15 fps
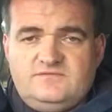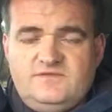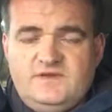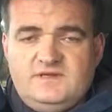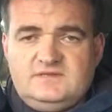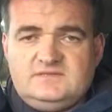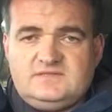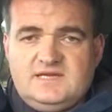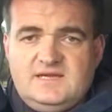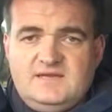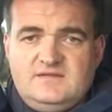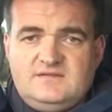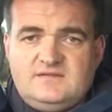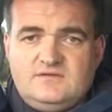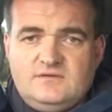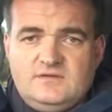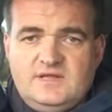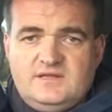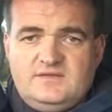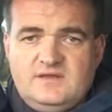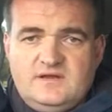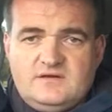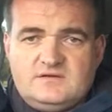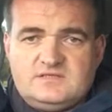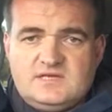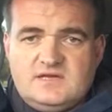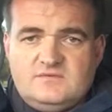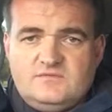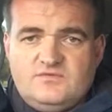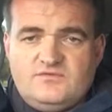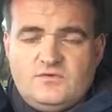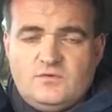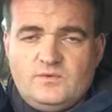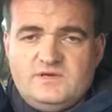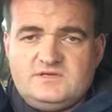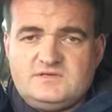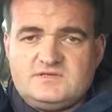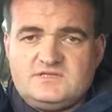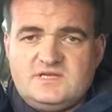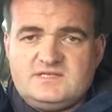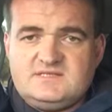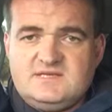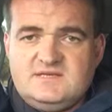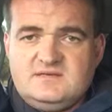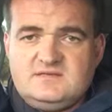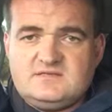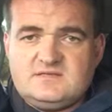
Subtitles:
feet, teeth and all that there are done before winter sets in,